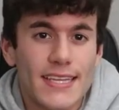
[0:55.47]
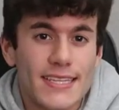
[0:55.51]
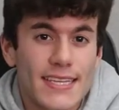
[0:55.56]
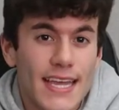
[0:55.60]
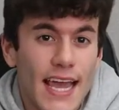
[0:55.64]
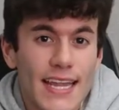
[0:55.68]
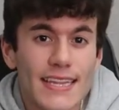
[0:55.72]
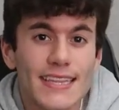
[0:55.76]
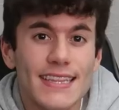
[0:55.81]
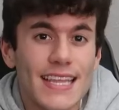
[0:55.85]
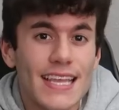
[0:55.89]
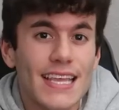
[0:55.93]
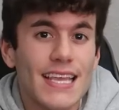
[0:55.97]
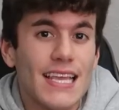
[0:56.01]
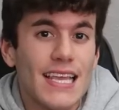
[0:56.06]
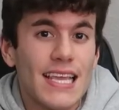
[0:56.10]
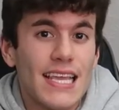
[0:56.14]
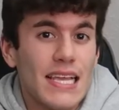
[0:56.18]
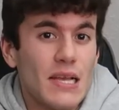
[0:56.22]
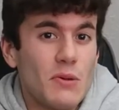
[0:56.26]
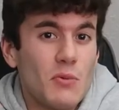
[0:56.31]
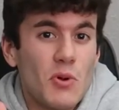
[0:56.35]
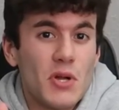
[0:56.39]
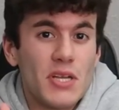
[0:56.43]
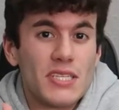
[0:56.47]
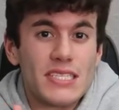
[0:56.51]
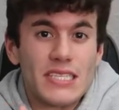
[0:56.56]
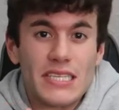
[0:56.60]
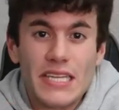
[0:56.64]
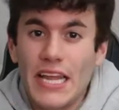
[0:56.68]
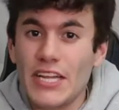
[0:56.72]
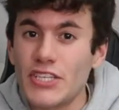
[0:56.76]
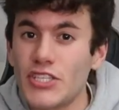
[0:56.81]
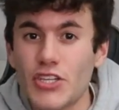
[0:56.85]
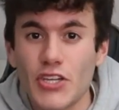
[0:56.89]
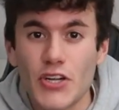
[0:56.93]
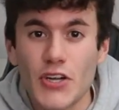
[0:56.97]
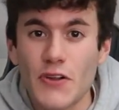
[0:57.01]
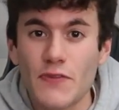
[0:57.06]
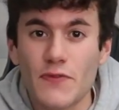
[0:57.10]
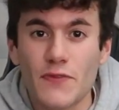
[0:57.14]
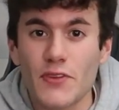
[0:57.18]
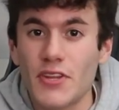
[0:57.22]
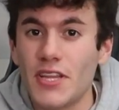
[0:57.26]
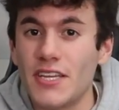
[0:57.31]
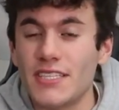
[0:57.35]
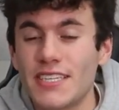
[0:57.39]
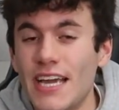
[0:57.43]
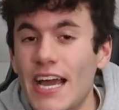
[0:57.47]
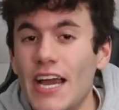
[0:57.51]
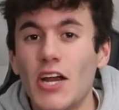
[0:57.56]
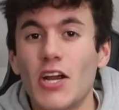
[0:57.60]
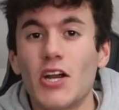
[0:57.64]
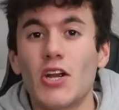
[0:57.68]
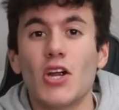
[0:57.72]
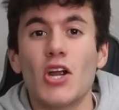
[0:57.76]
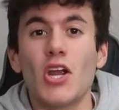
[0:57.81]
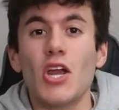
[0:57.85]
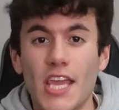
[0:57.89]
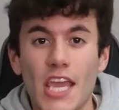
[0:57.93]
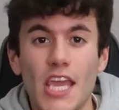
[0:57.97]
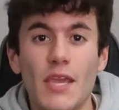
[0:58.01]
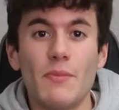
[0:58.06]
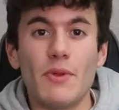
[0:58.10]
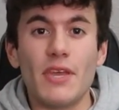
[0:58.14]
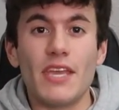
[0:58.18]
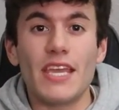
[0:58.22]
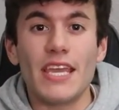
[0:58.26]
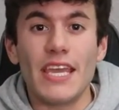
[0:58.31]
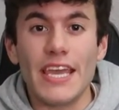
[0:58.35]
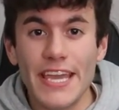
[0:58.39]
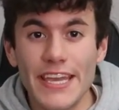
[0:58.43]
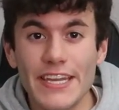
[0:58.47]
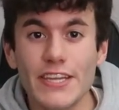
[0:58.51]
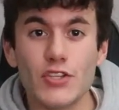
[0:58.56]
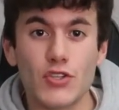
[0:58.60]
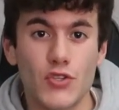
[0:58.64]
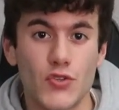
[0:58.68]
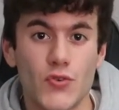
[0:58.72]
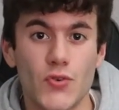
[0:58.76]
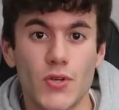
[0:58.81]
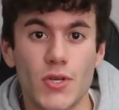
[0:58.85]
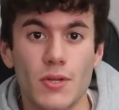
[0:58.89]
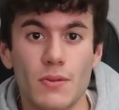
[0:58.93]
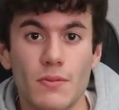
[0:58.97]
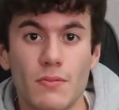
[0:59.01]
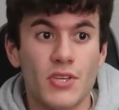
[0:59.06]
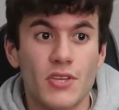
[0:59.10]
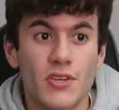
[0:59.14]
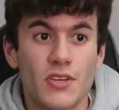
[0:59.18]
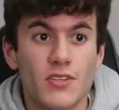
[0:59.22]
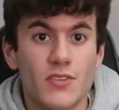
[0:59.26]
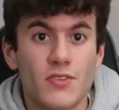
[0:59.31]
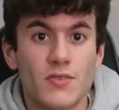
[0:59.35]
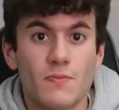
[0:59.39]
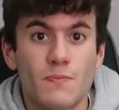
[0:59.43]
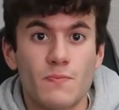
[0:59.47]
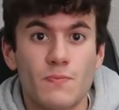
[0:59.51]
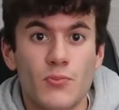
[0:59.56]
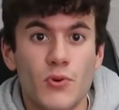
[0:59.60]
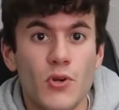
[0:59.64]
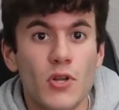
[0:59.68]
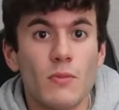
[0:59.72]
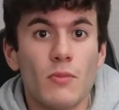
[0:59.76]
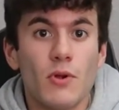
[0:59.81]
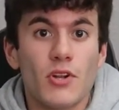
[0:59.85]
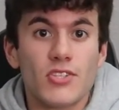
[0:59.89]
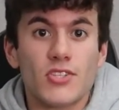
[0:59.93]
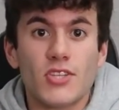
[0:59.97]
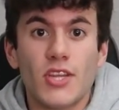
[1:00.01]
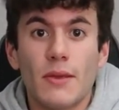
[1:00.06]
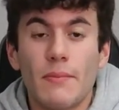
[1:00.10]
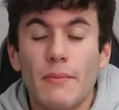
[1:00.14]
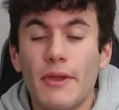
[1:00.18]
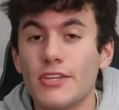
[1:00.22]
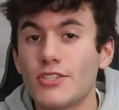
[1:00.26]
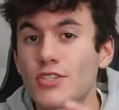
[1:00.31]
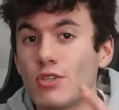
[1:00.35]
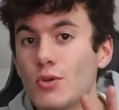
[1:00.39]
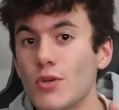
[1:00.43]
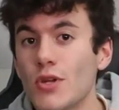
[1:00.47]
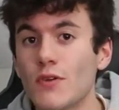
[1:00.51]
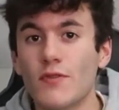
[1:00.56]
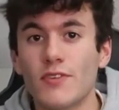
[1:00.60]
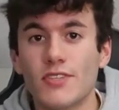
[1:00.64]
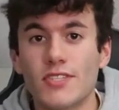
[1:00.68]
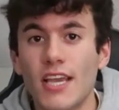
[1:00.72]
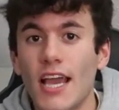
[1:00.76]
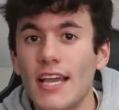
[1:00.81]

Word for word: That thing was legendary for the entire gaming industry because pretty much they made two different